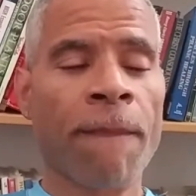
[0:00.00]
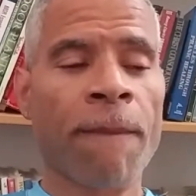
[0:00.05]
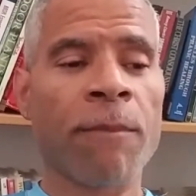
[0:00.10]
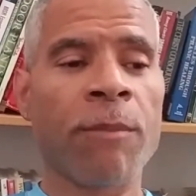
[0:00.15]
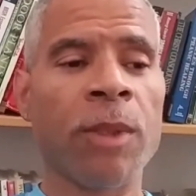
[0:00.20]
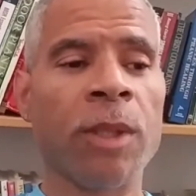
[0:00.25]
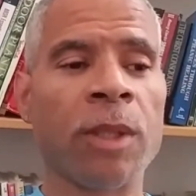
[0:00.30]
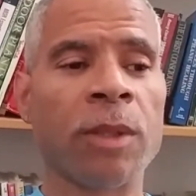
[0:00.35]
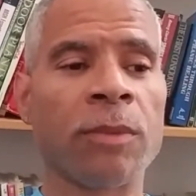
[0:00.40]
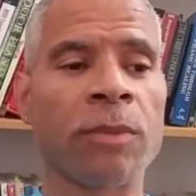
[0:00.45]

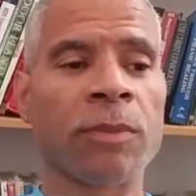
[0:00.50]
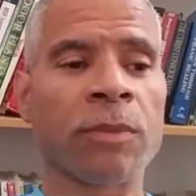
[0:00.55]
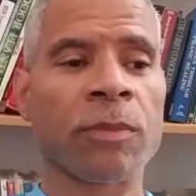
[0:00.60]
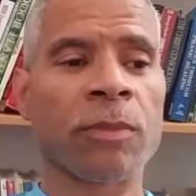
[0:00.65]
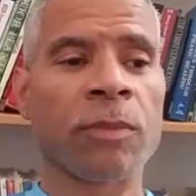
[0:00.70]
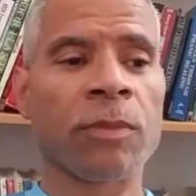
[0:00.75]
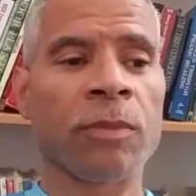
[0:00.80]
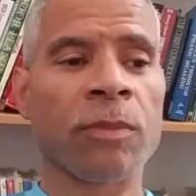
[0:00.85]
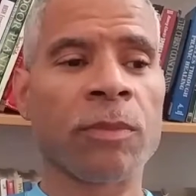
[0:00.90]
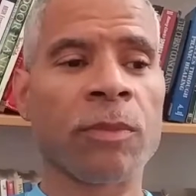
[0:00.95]
But
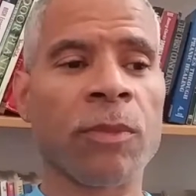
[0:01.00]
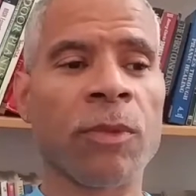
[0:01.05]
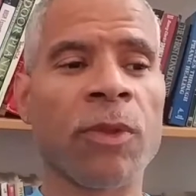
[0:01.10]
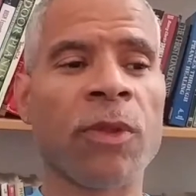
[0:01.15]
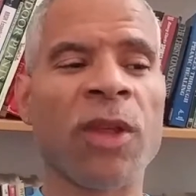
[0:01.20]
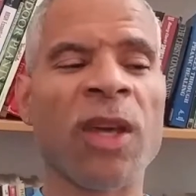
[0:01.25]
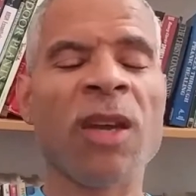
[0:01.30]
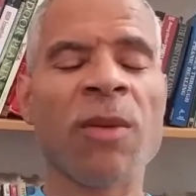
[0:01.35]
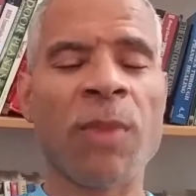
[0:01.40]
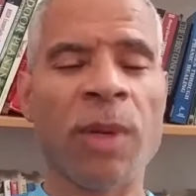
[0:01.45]

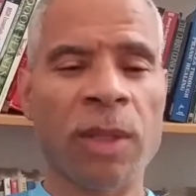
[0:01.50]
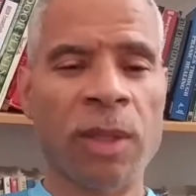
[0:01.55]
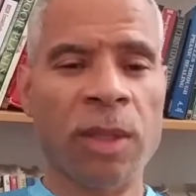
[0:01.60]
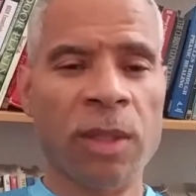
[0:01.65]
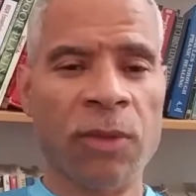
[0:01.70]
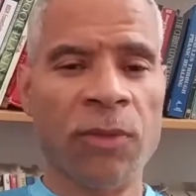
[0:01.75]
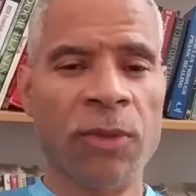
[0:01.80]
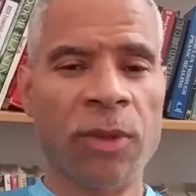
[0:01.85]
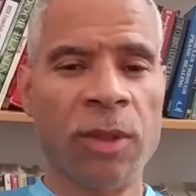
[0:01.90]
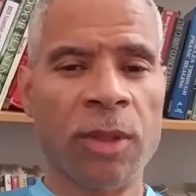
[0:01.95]
think about this
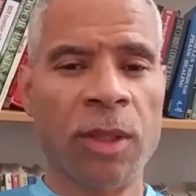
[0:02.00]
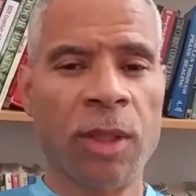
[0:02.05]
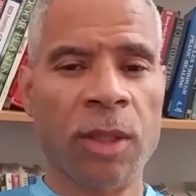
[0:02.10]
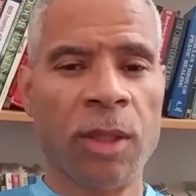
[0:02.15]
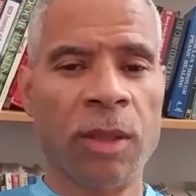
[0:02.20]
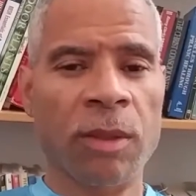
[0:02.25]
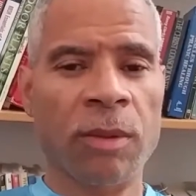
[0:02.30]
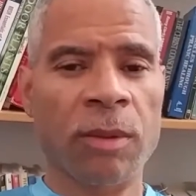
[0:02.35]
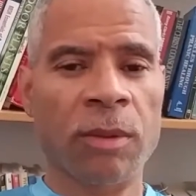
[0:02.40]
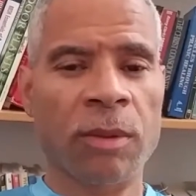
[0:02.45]
for a second.
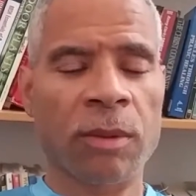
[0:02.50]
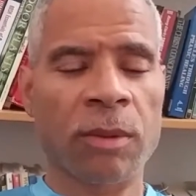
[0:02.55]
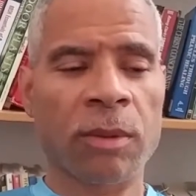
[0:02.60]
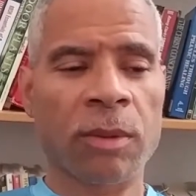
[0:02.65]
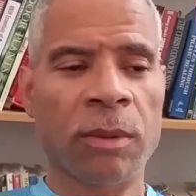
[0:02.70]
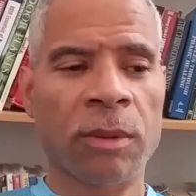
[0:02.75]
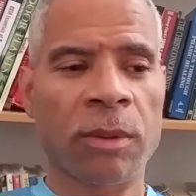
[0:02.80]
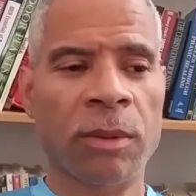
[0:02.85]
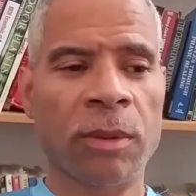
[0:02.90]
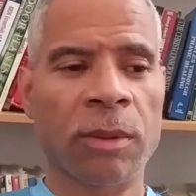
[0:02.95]

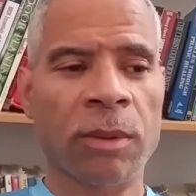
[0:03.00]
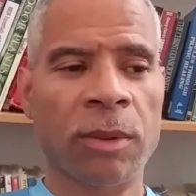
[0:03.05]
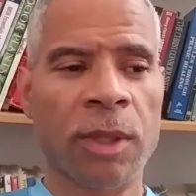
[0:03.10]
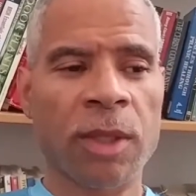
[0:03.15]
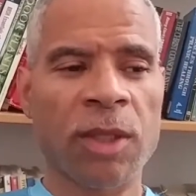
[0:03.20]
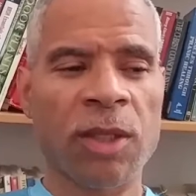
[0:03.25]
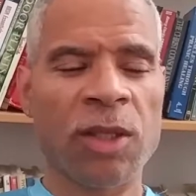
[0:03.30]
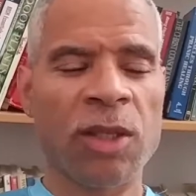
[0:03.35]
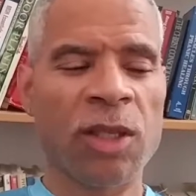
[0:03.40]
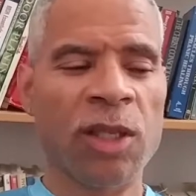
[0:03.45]

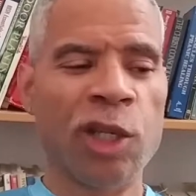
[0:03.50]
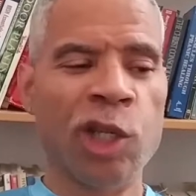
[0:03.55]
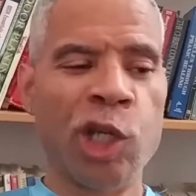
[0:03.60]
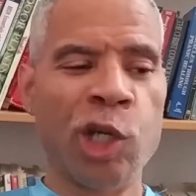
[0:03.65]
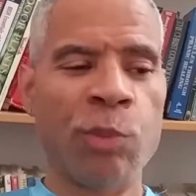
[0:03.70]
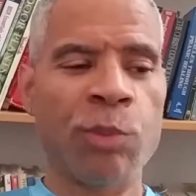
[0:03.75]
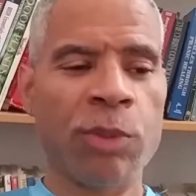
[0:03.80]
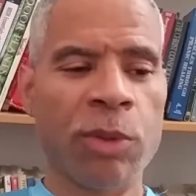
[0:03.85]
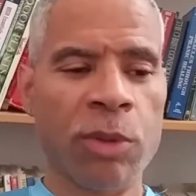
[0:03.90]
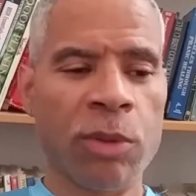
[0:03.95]
It's just a
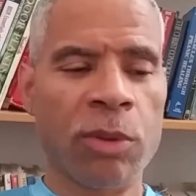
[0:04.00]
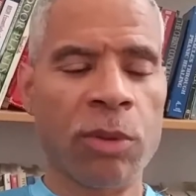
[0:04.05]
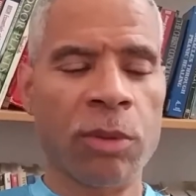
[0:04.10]
number